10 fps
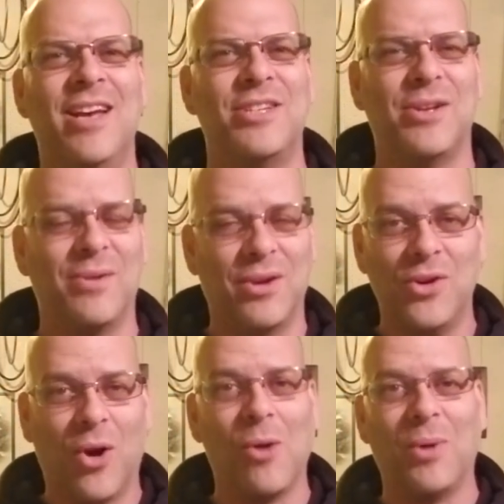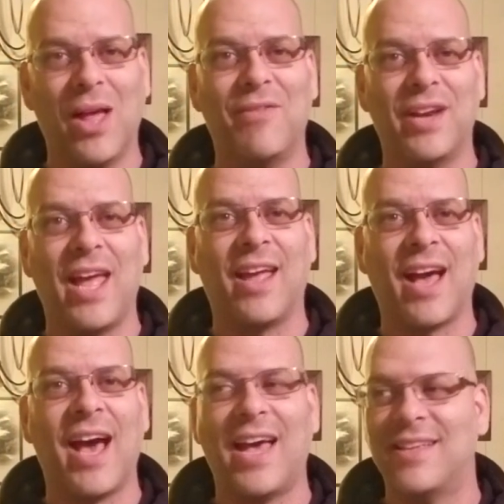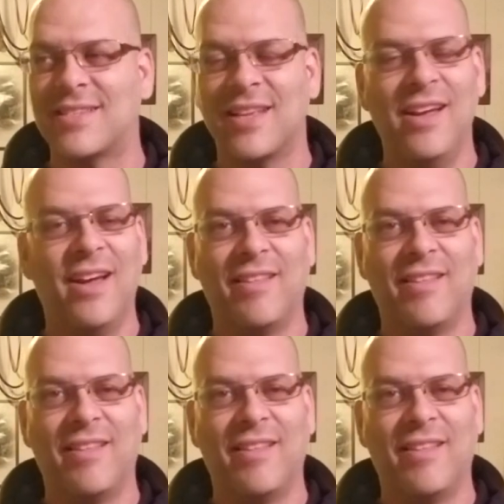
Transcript: do normal everyday guys